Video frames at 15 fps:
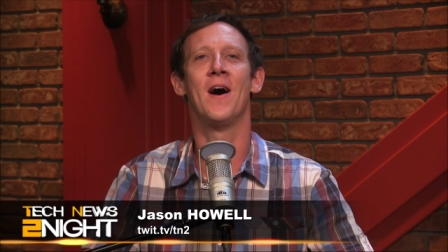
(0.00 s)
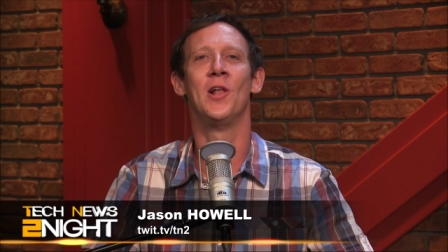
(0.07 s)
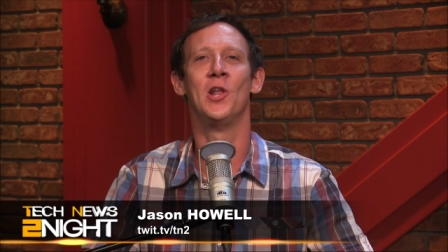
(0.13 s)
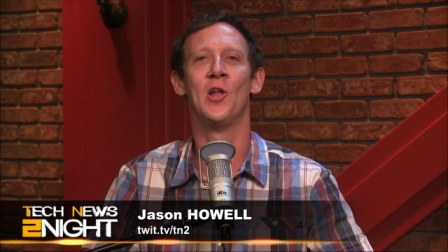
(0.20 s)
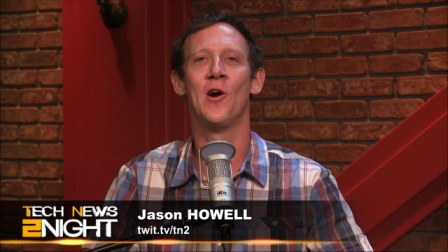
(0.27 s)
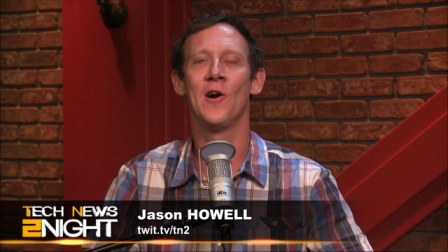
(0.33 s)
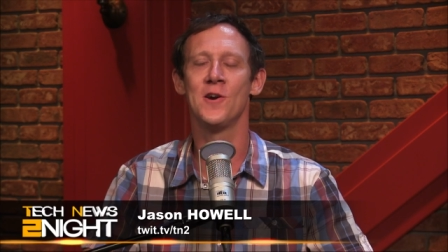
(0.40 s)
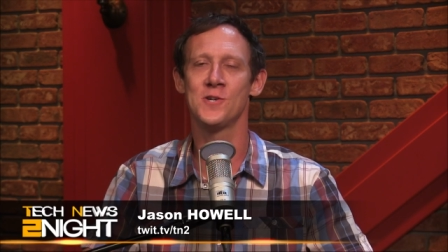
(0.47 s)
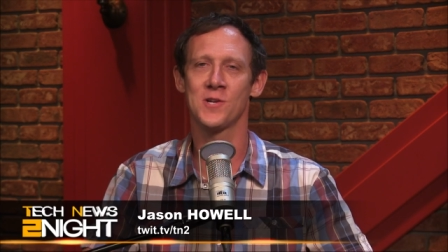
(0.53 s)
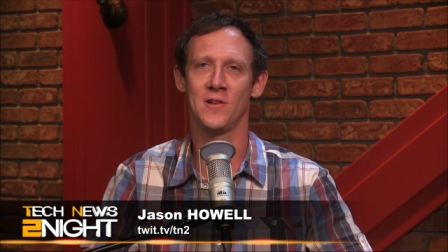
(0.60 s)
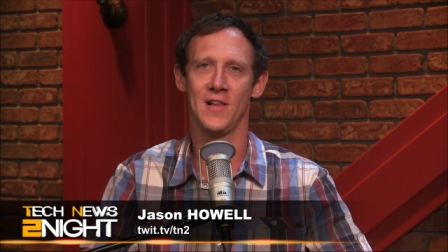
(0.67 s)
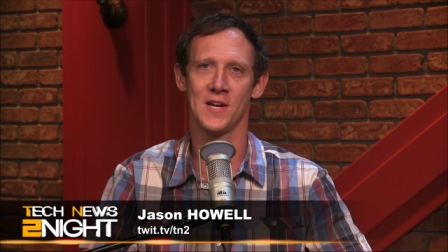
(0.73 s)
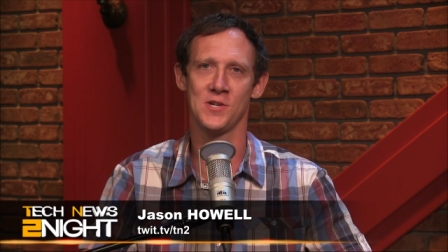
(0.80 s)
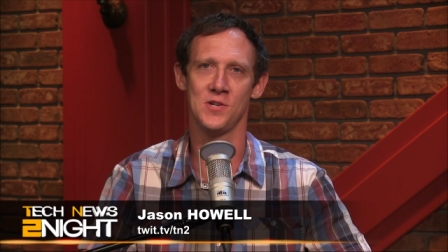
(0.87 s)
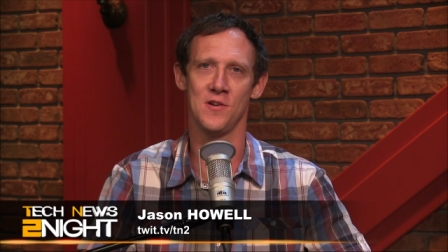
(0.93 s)
a large
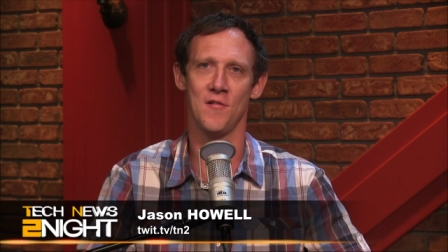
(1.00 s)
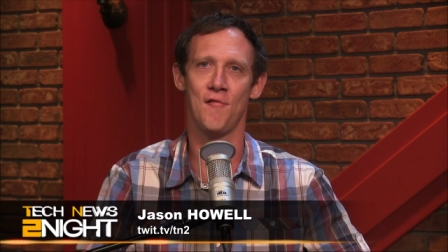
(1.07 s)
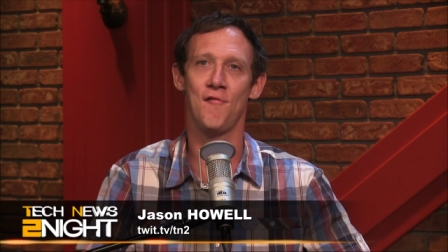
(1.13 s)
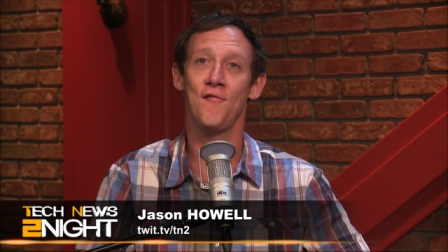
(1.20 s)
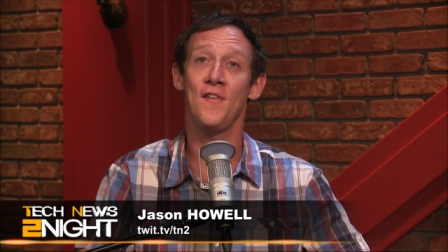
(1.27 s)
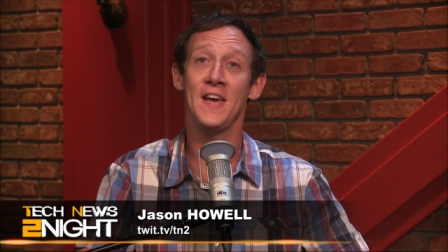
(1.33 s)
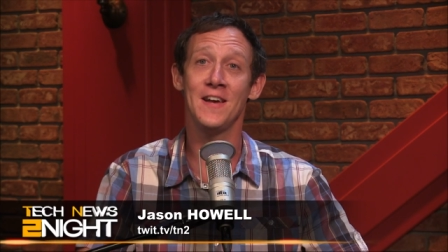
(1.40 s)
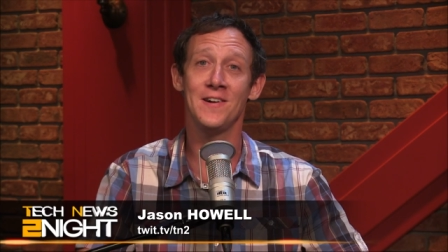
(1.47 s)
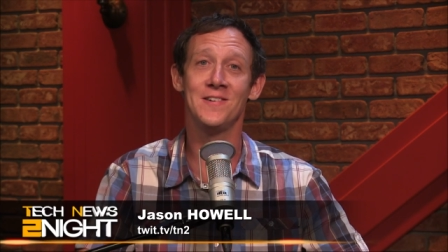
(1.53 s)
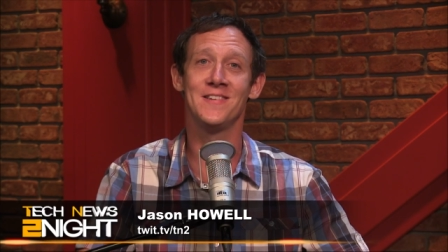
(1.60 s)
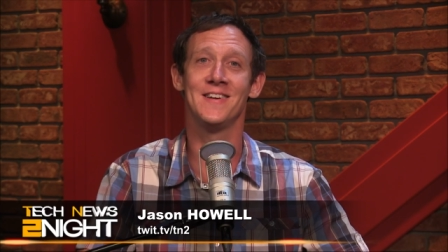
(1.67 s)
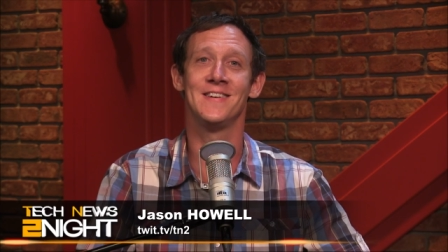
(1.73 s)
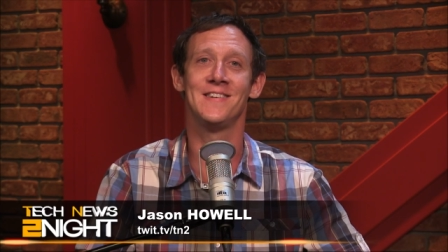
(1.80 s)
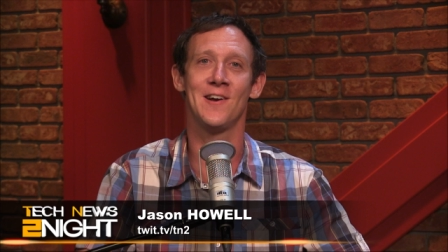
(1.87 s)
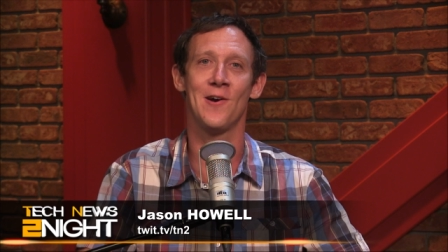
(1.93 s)
collection of
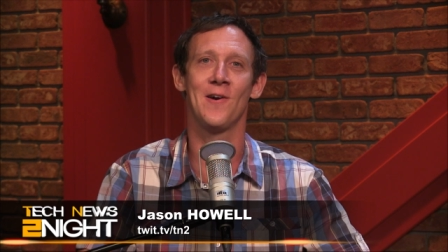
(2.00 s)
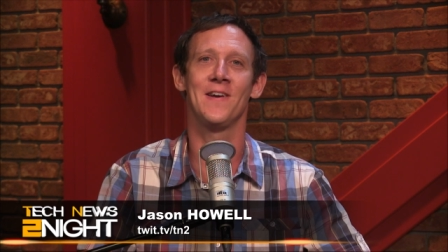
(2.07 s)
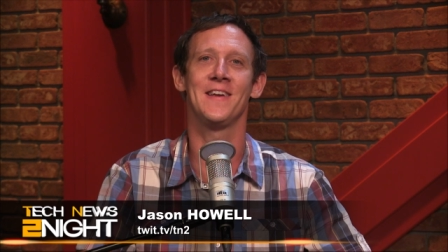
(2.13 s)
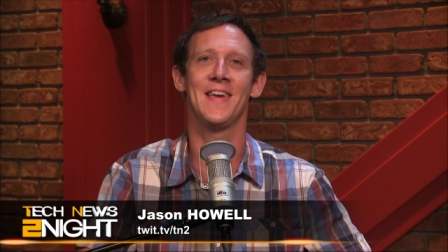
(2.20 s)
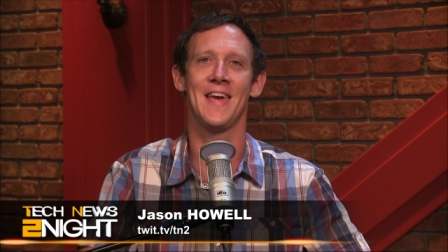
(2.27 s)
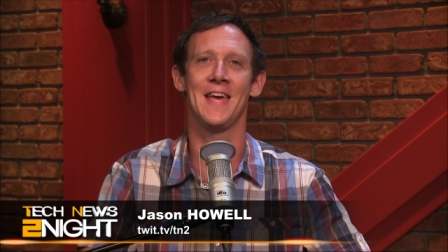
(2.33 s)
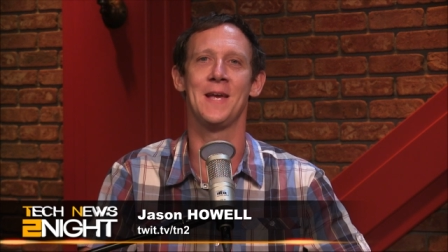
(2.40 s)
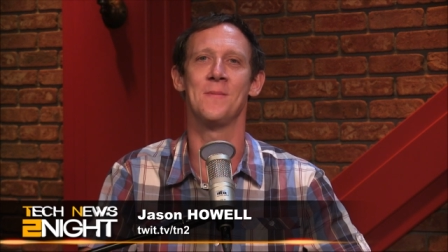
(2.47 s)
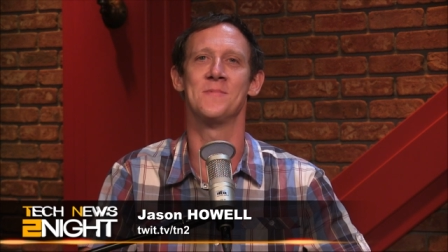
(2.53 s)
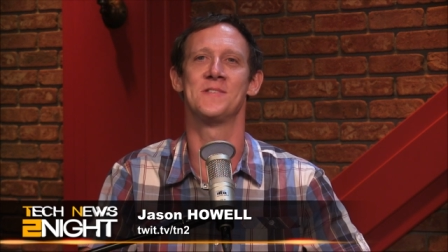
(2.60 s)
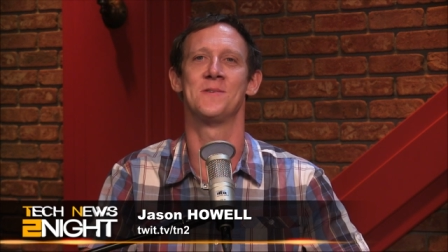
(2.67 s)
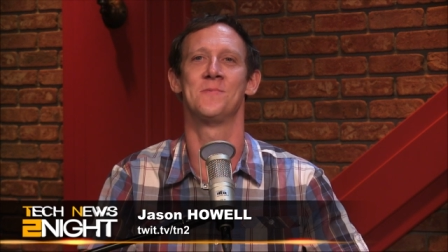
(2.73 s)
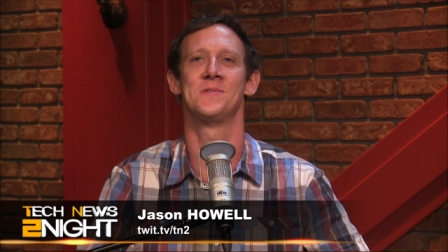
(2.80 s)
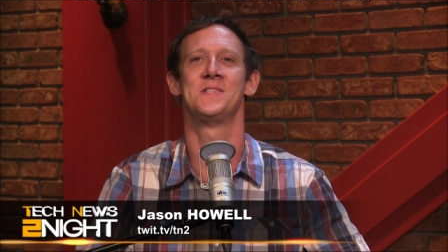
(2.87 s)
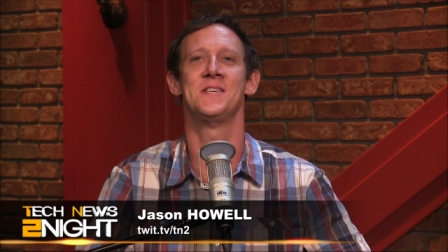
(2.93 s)
failed Atari
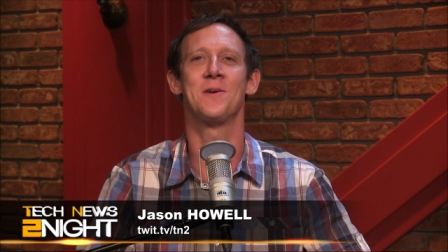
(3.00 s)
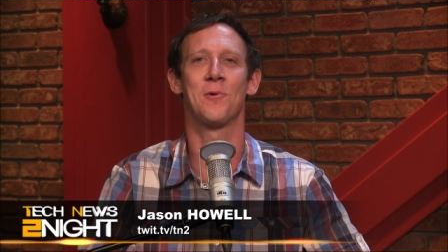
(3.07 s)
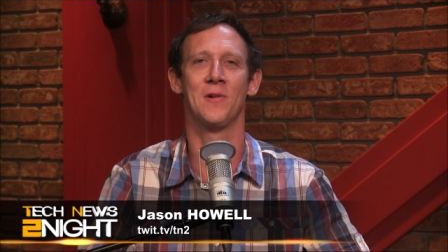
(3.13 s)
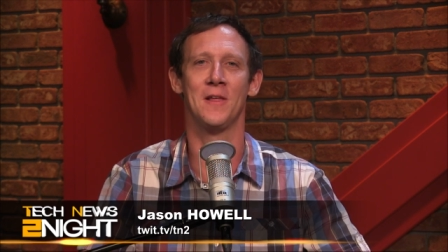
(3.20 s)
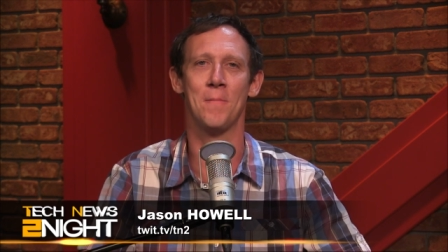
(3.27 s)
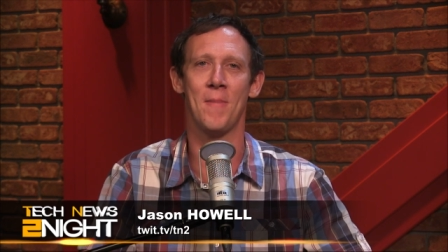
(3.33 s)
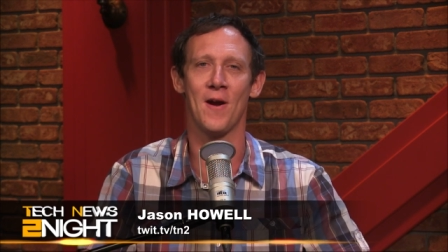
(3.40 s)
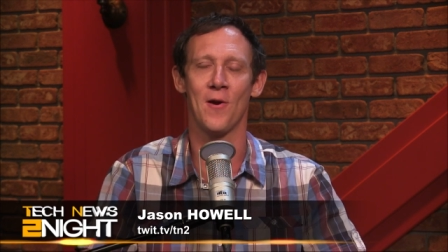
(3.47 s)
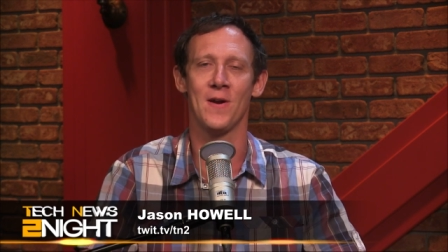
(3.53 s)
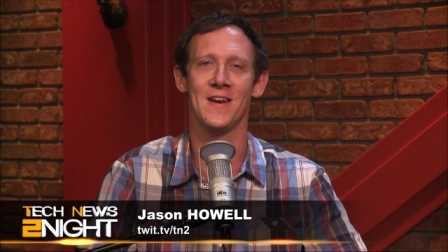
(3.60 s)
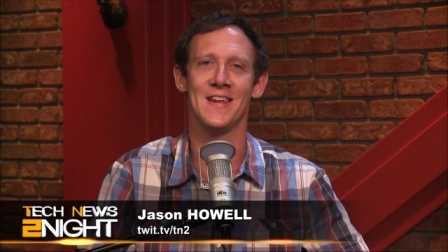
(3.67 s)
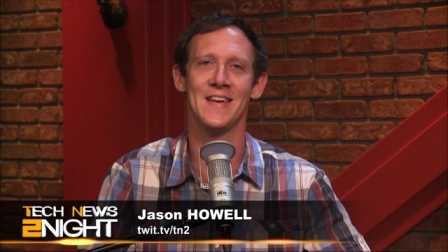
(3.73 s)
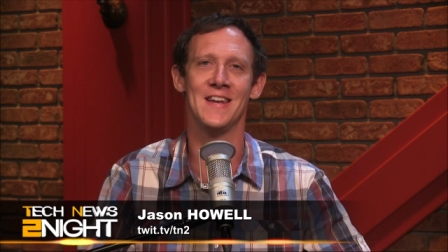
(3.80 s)
games that was secretly buried